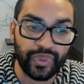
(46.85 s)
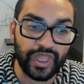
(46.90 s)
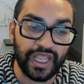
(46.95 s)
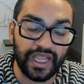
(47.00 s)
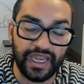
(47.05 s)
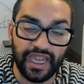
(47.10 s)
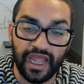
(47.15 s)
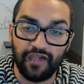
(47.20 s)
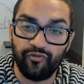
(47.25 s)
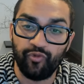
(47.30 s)

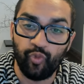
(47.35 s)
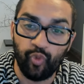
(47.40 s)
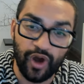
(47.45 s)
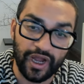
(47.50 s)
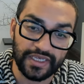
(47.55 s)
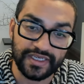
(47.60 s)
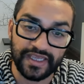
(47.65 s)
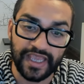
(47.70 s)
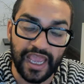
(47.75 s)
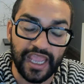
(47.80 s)
and have
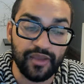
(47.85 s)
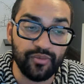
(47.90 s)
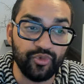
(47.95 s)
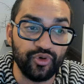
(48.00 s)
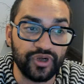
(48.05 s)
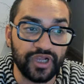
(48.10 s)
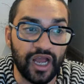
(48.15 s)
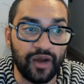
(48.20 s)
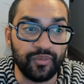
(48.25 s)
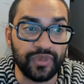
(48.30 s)
one
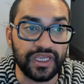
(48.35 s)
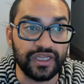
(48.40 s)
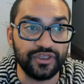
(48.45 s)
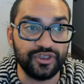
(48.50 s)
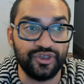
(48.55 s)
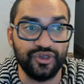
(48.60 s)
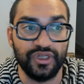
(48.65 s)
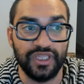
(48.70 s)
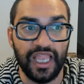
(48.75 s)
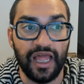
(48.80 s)
cable coming
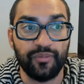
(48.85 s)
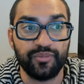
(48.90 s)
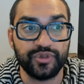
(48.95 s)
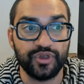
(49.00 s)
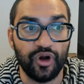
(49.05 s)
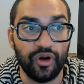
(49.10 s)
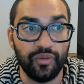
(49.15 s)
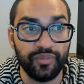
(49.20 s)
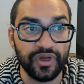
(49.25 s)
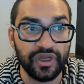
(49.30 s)
into your
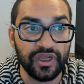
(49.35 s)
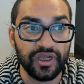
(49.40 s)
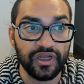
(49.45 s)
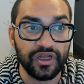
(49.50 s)
laptop